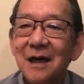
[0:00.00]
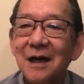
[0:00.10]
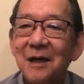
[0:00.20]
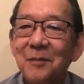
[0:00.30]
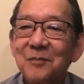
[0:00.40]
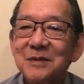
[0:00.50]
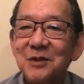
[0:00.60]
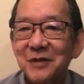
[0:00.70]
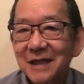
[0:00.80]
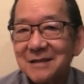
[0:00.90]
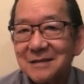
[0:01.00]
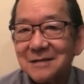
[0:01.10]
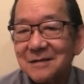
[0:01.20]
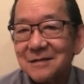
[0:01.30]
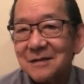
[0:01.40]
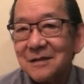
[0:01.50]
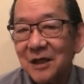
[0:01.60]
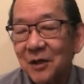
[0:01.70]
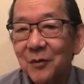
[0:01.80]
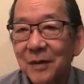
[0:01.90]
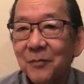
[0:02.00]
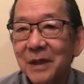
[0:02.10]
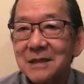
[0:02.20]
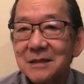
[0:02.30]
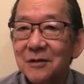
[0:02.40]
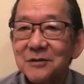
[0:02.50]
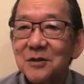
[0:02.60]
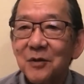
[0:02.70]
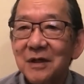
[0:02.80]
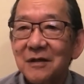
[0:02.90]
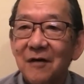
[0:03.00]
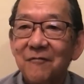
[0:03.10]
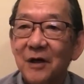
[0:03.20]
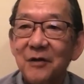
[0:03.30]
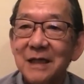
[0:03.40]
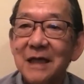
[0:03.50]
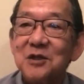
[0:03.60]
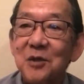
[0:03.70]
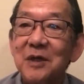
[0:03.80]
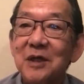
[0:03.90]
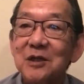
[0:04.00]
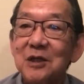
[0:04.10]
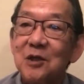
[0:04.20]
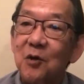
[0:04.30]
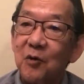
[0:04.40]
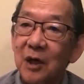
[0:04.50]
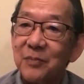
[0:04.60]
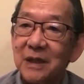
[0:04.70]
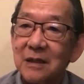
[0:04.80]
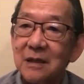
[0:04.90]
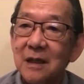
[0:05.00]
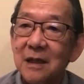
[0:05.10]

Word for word: So that's, you know, but it's also a very nice community to grow up in,